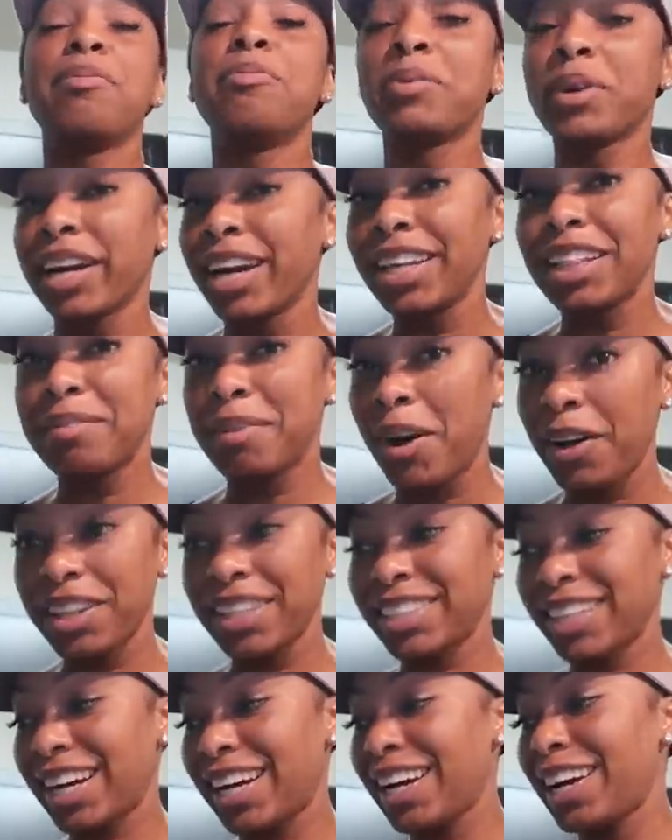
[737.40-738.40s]
am wearing them all
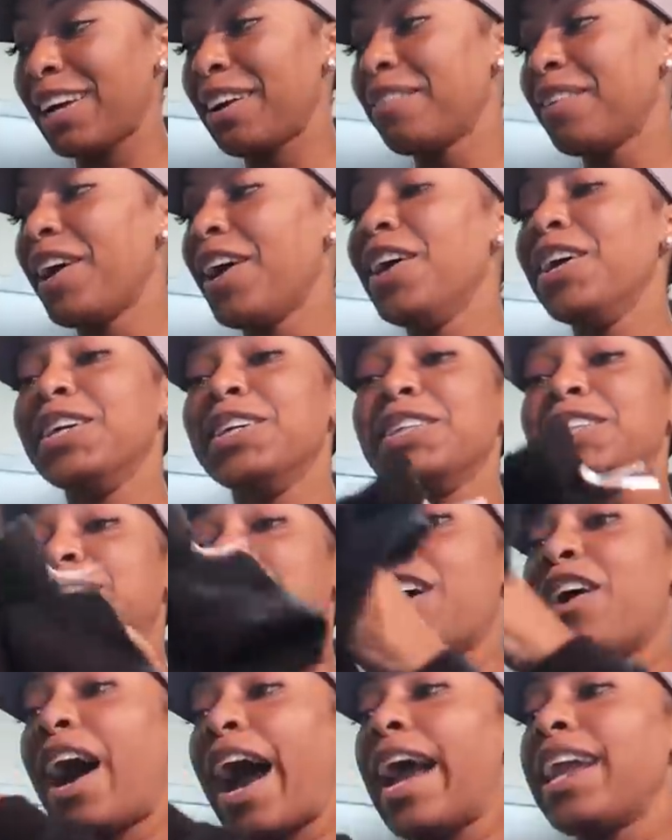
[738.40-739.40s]
the time
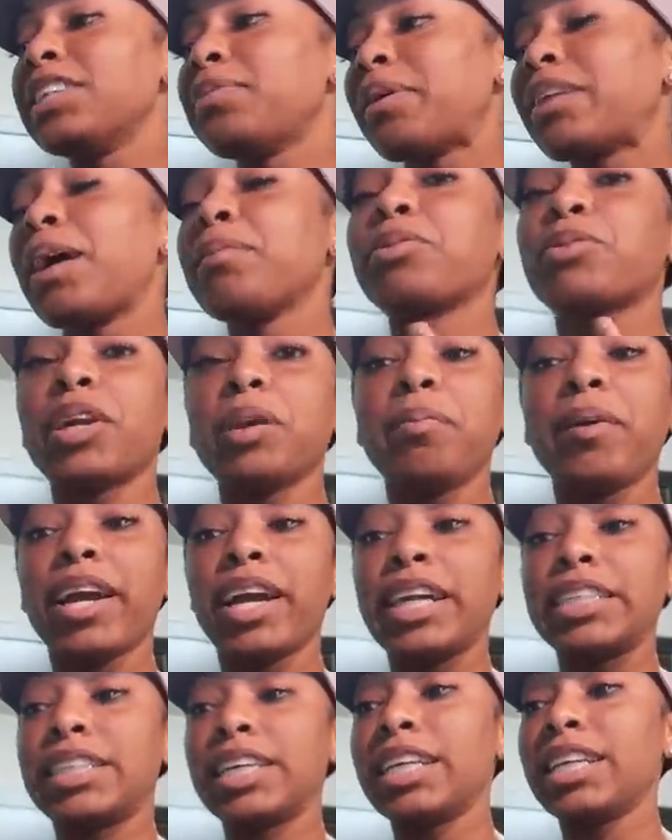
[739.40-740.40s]
so I just picked up three
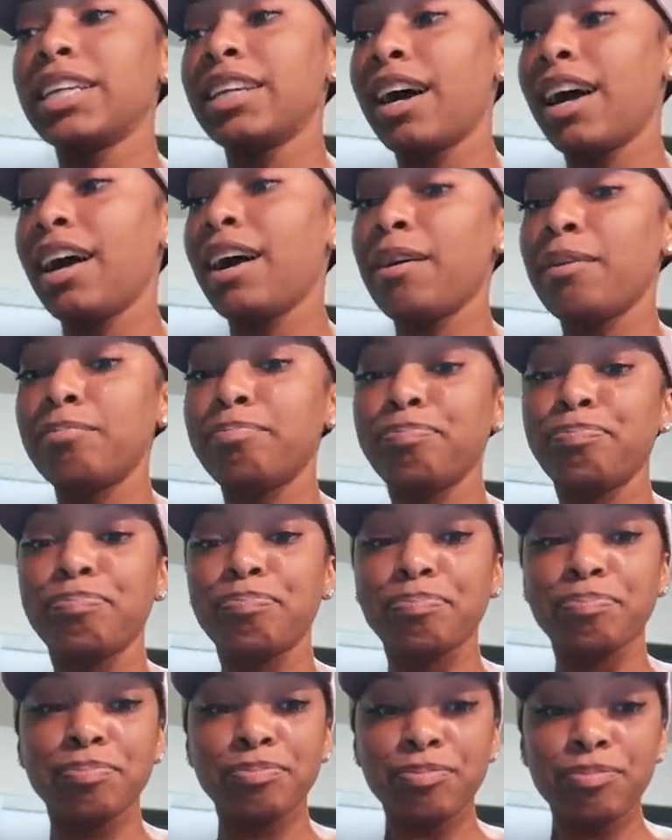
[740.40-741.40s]
pairs to, um,
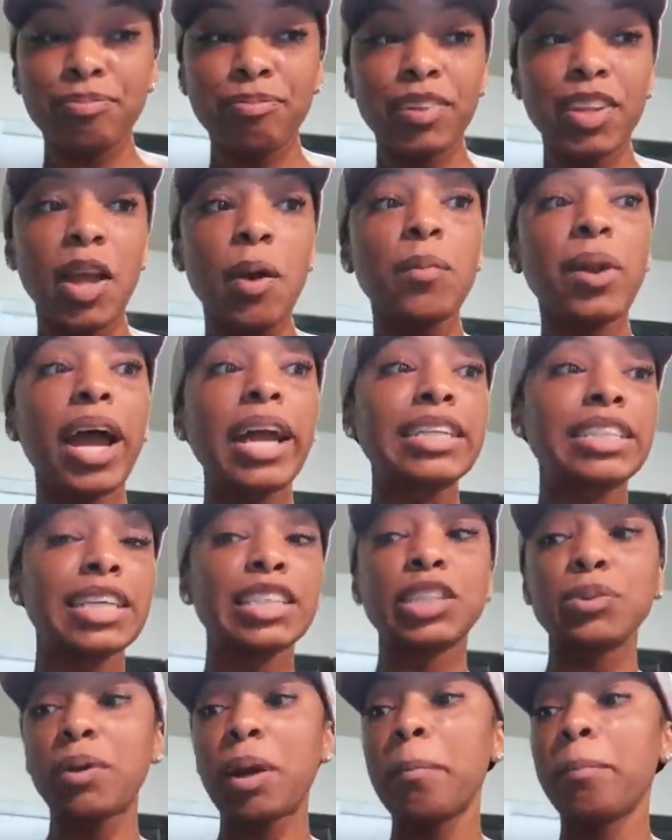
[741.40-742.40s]
when I
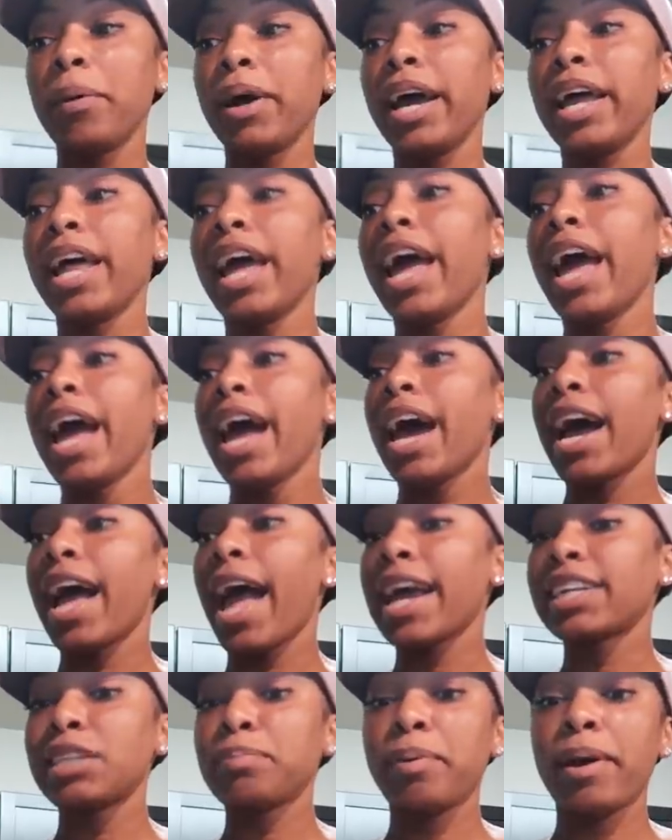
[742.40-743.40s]
just went but
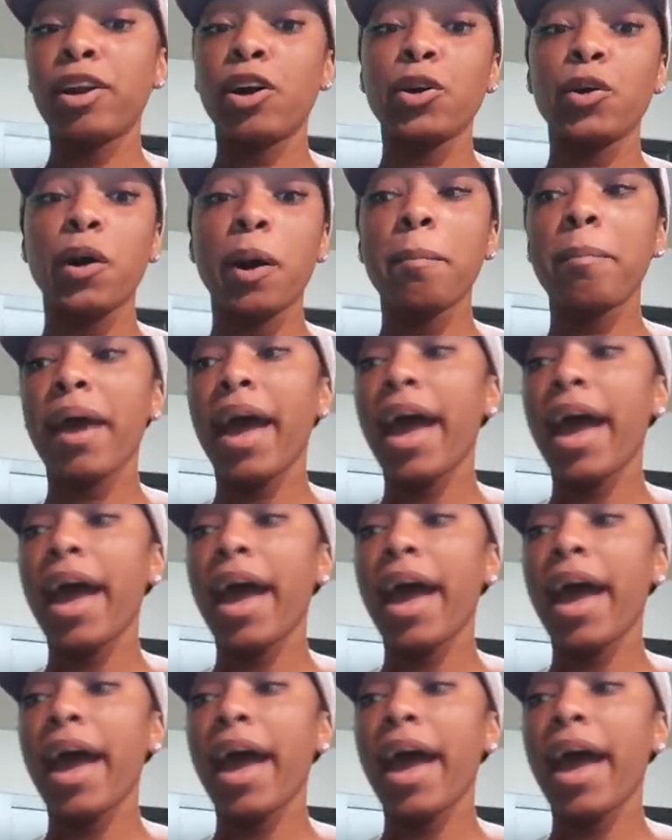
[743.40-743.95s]
I actually plan on going